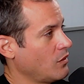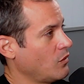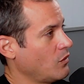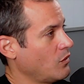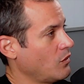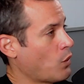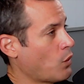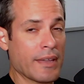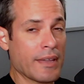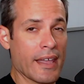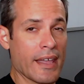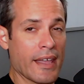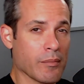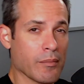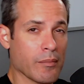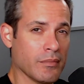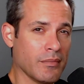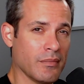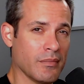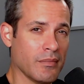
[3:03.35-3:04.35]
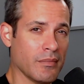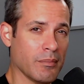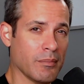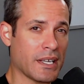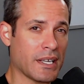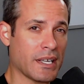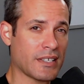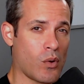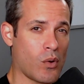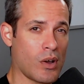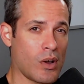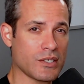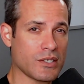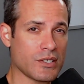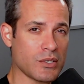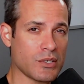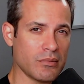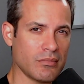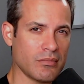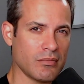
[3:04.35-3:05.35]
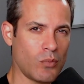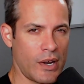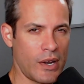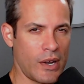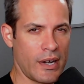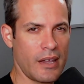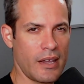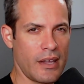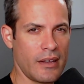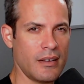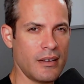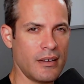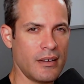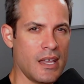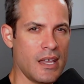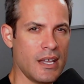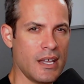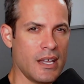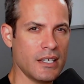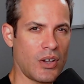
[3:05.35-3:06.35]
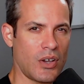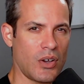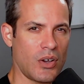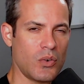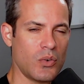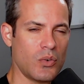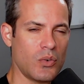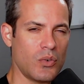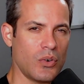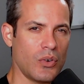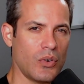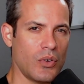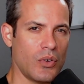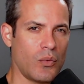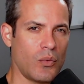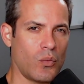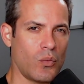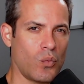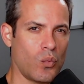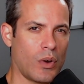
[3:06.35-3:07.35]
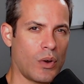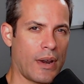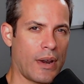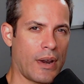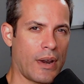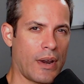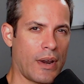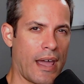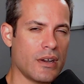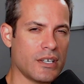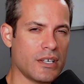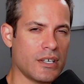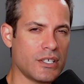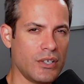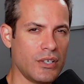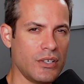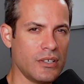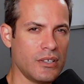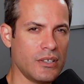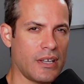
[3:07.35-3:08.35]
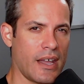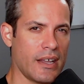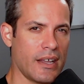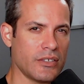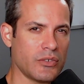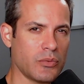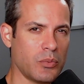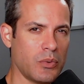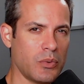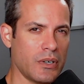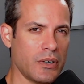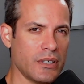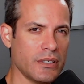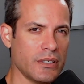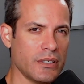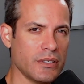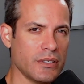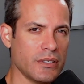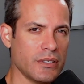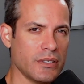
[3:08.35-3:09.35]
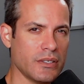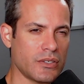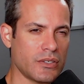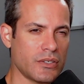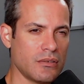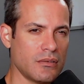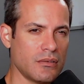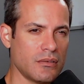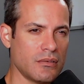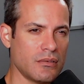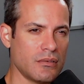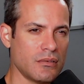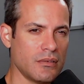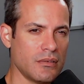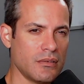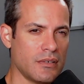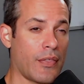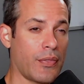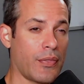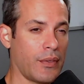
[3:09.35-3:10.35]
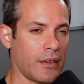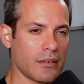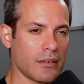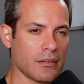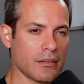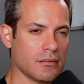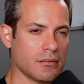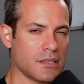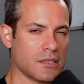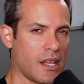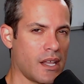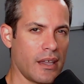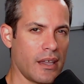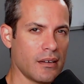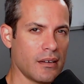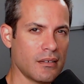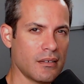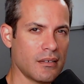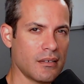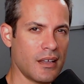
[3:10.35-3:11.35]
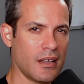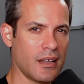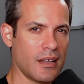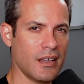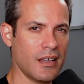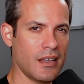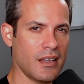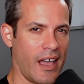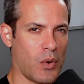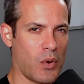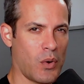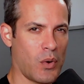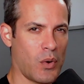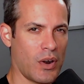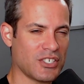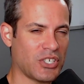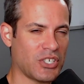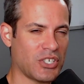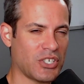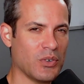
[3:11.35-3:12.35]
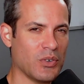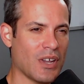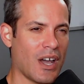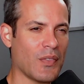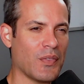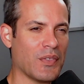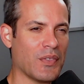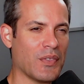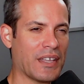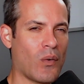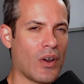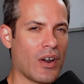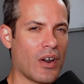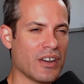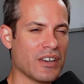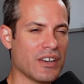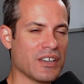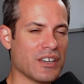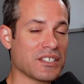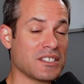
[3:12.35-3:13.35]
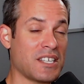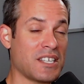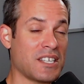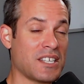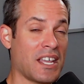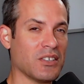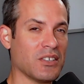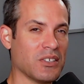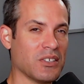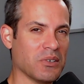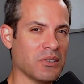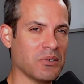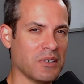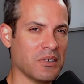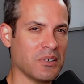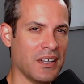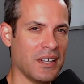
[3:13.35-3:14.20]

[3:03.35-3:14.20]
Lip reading: webcam because I want to. Why not? So what I wanted to show you guys was nothing today. I wanted to show you nothing. I wanted to just tell you